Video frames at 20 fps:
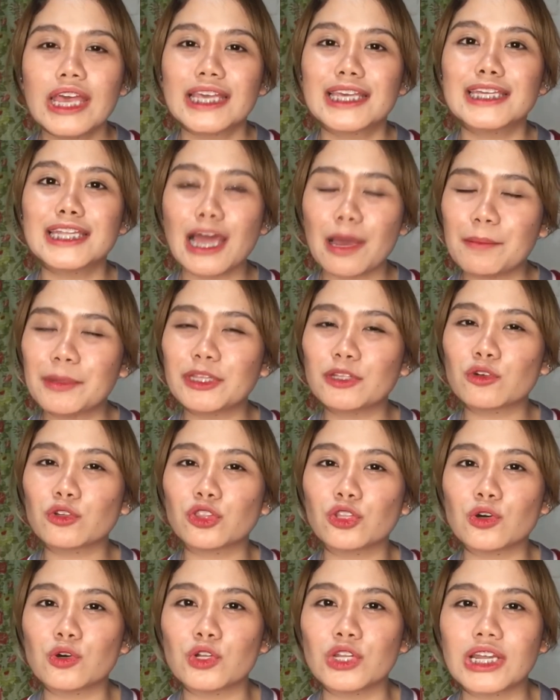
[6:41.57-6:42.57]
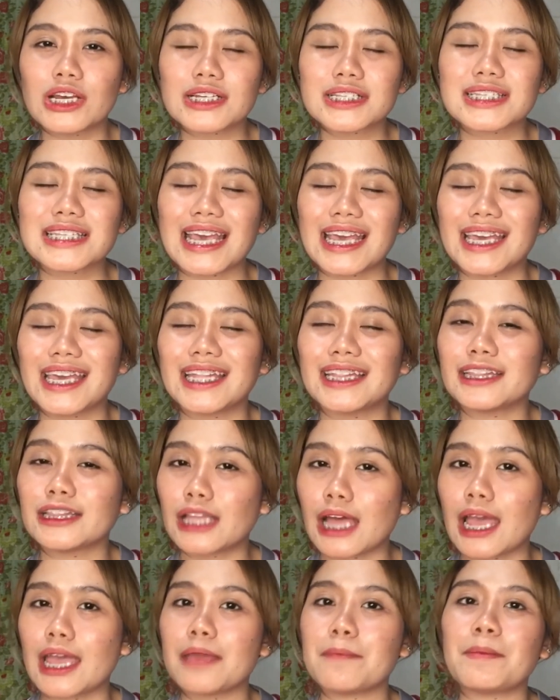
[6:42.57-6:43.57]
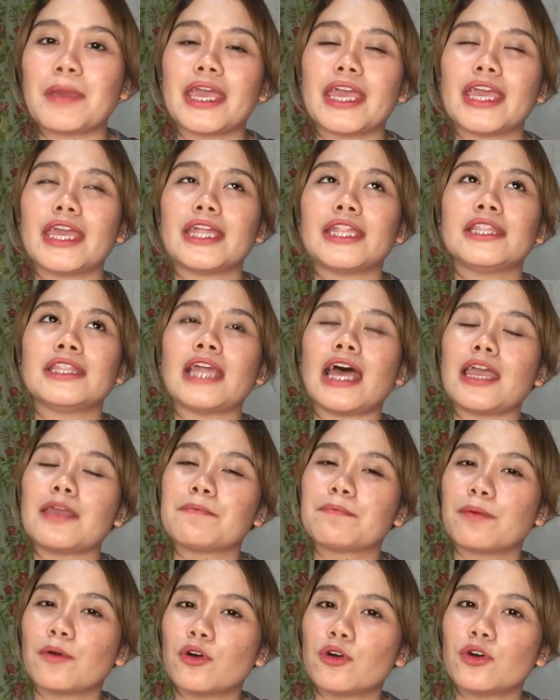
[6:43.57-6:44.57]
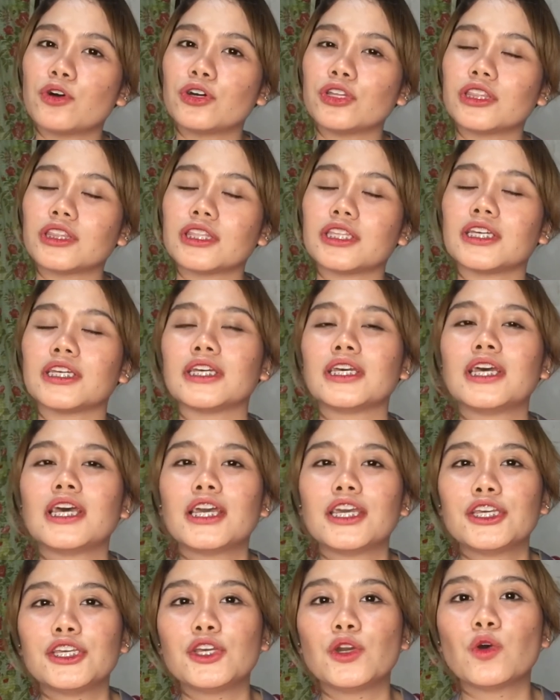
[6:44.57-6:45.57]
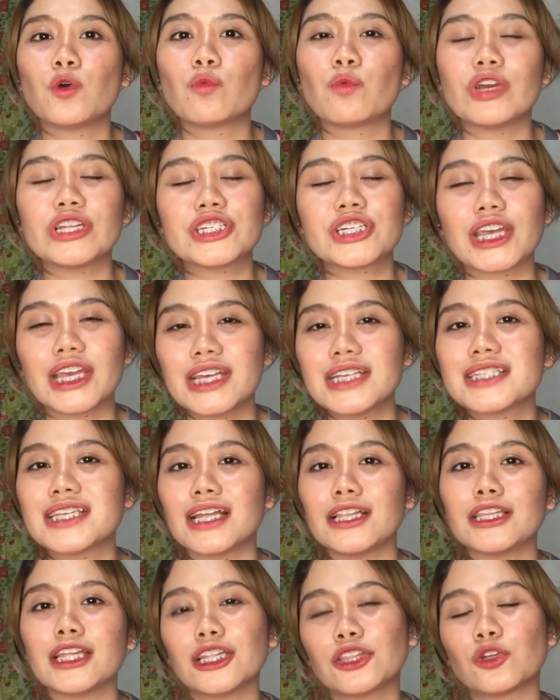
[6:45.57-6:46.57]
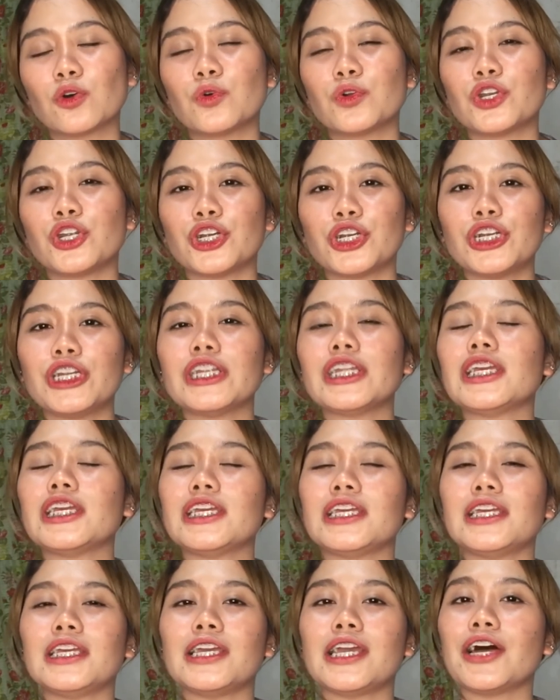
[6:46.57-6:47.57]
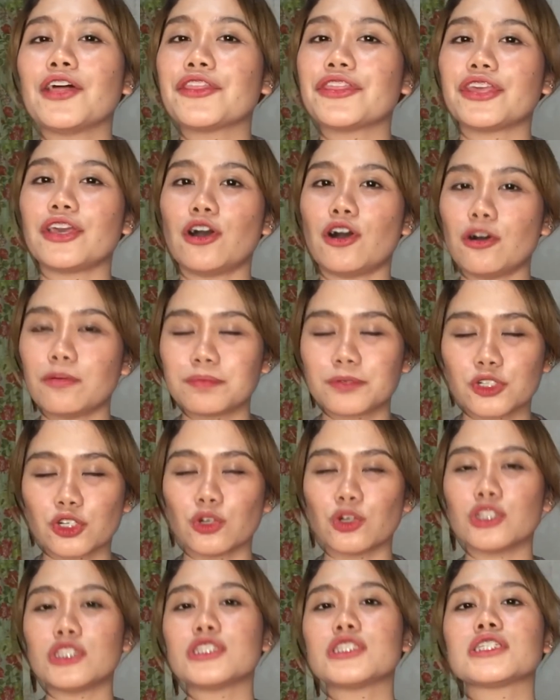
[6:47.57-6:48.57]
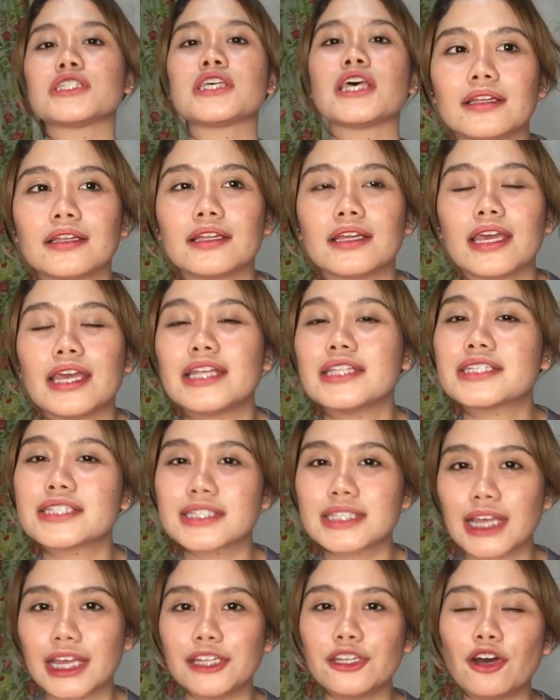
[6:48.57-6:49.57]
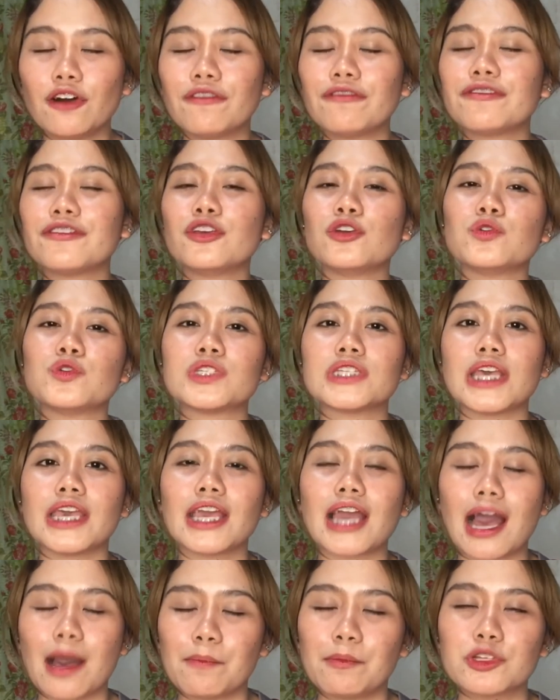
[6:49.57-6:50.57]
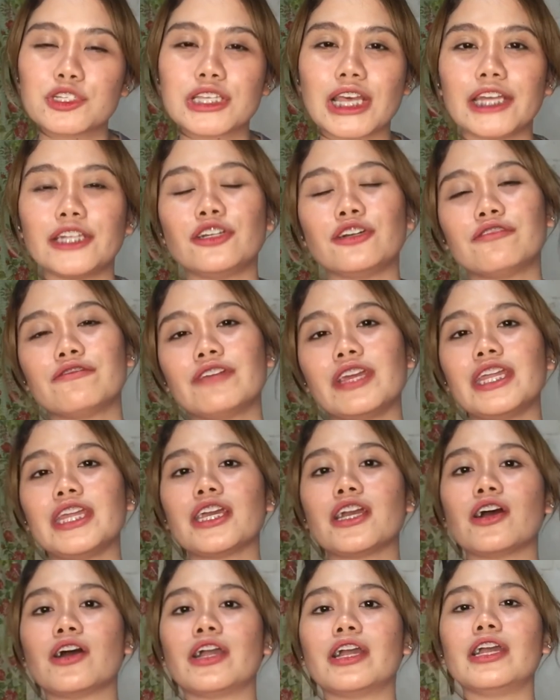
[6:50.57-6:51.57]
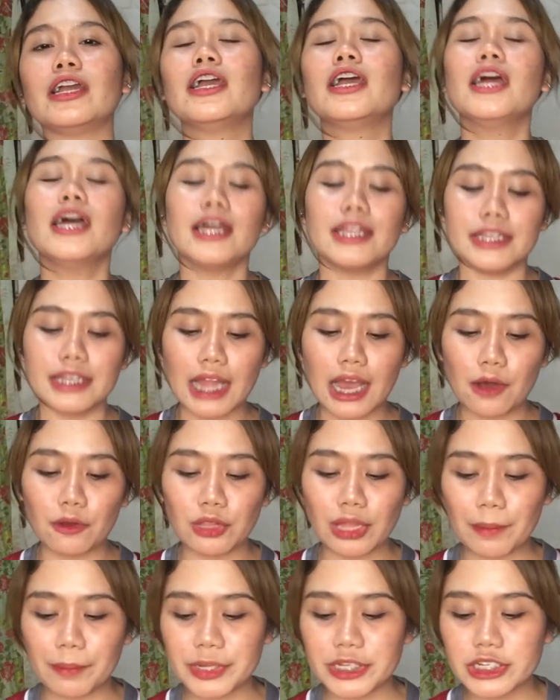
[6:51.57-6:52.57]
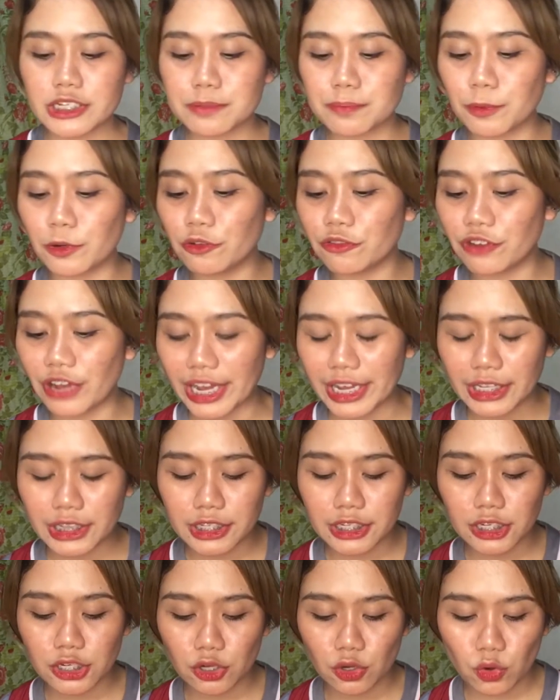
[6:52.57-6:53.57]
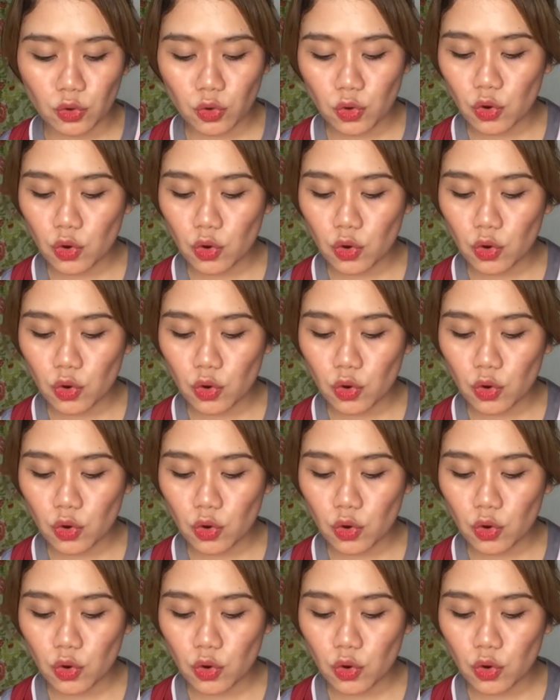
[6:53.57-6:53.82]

ginamit ko to ng second time and I put yung witch hazel na toner ni Healthy Options instead of using apple cider vinegar. Now, let me just provide you